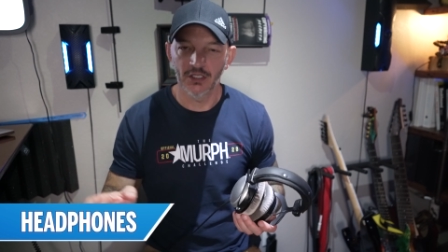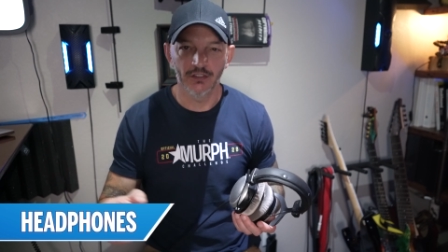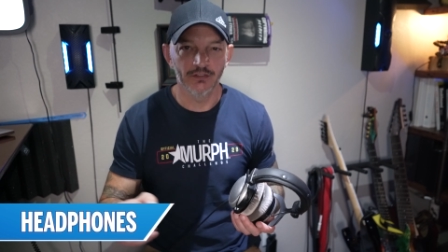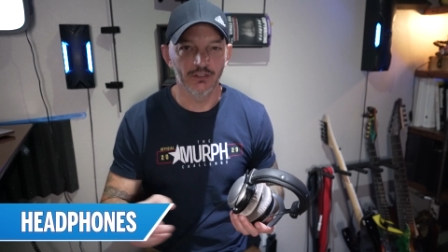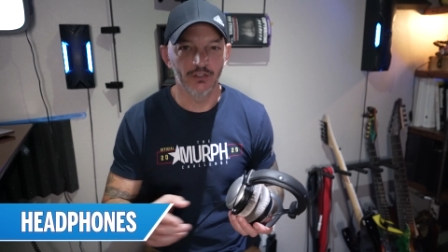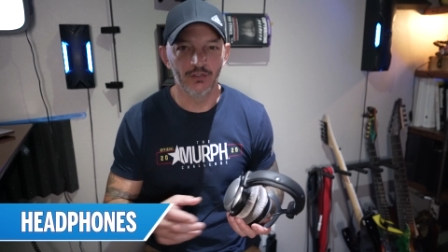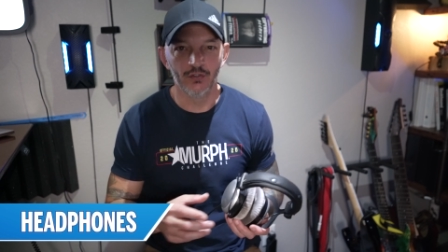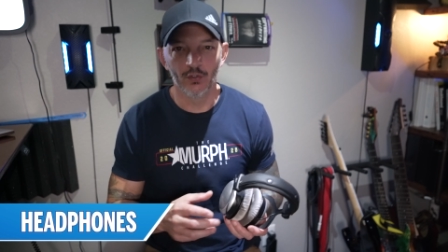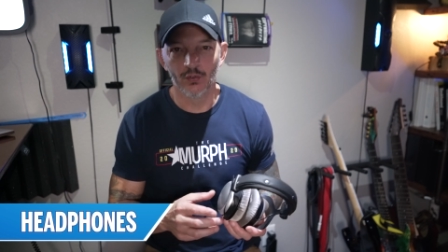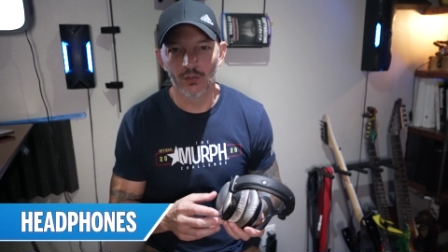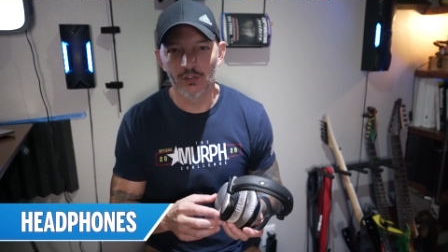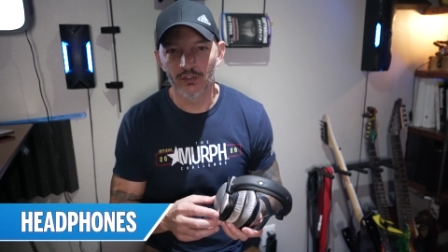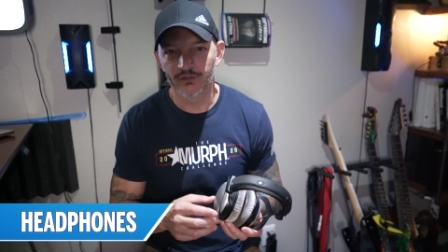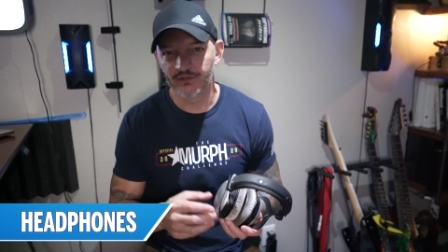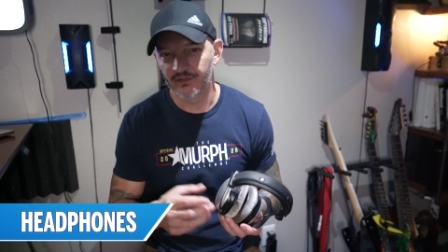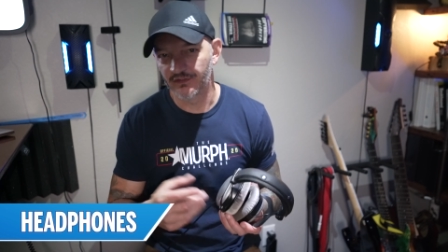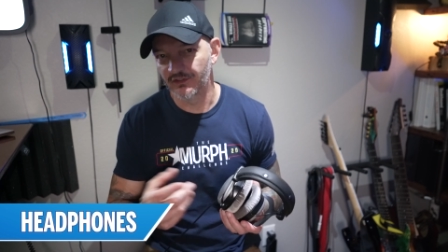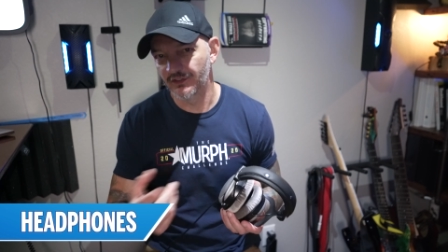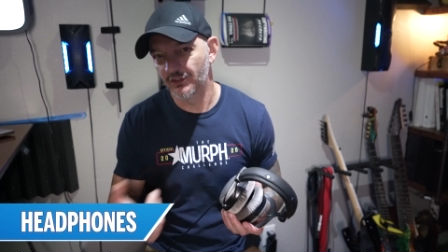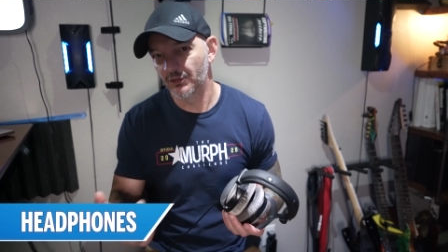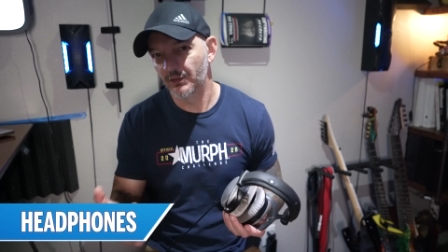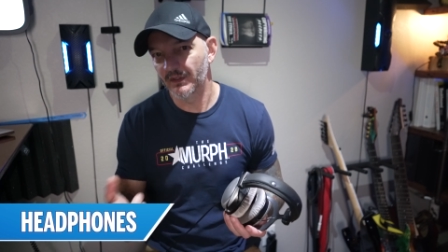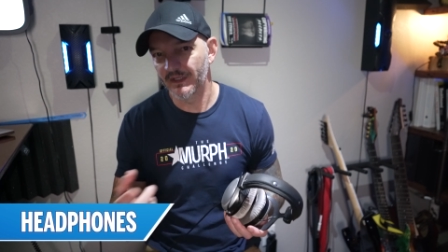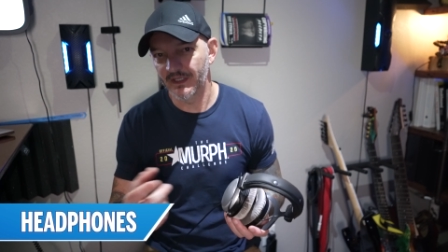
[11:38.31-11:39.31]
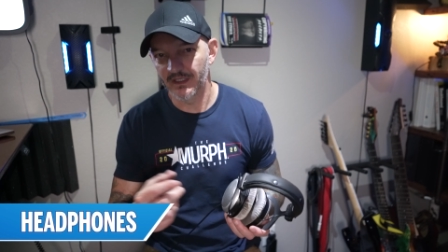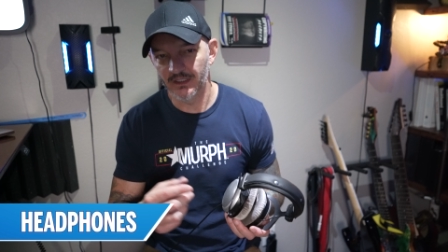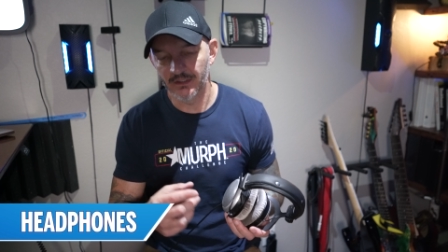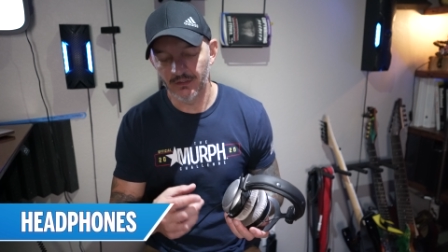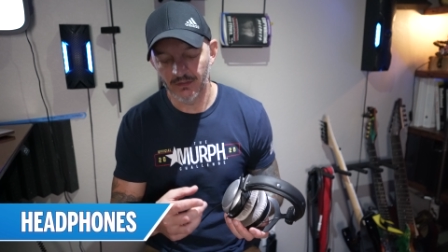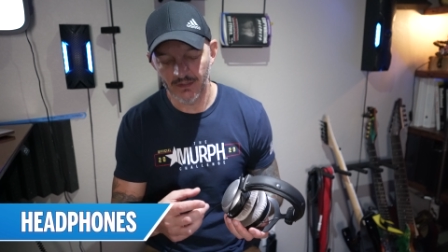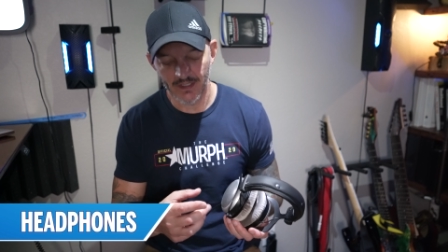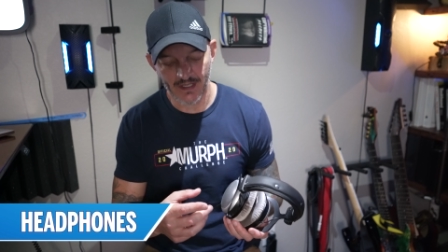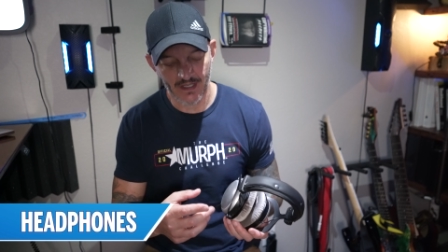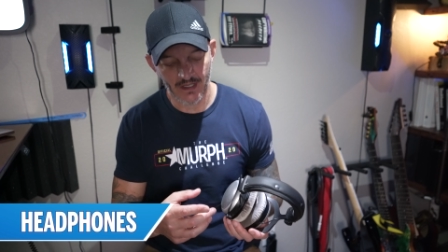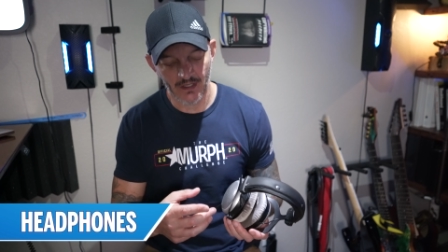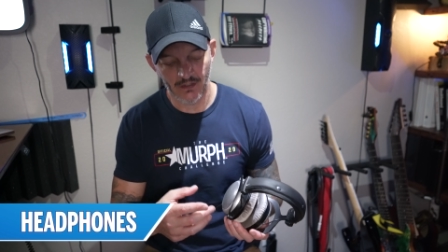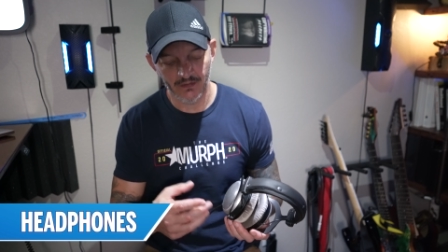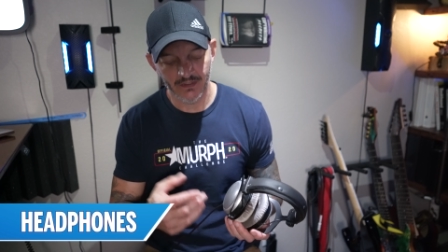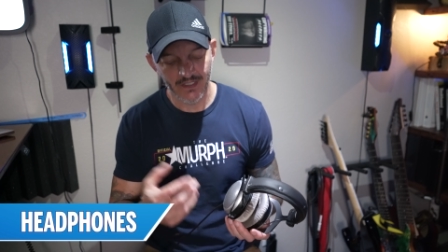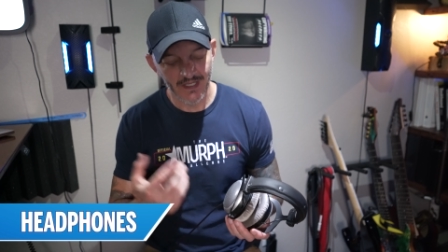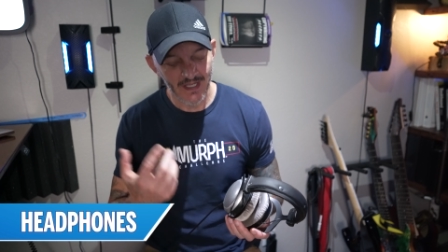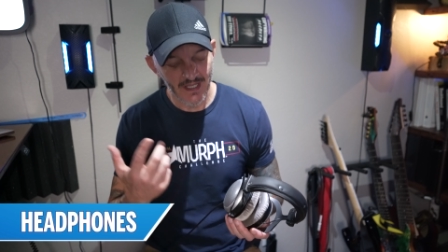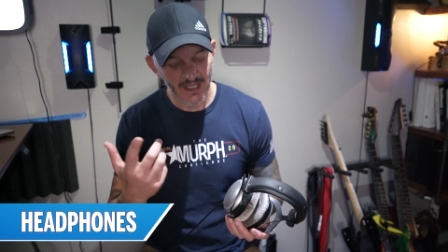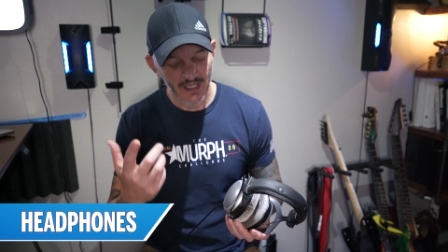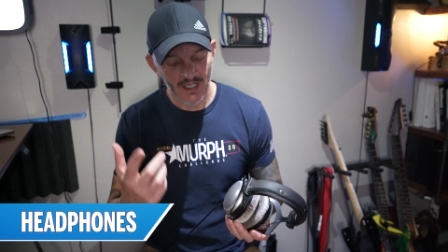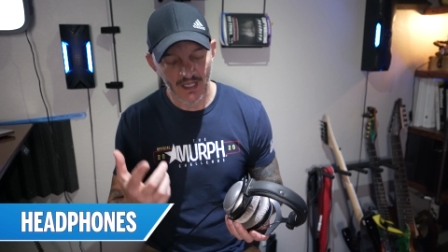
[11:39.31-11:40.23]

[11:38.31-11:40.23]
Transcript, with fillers: on the door to go in or out,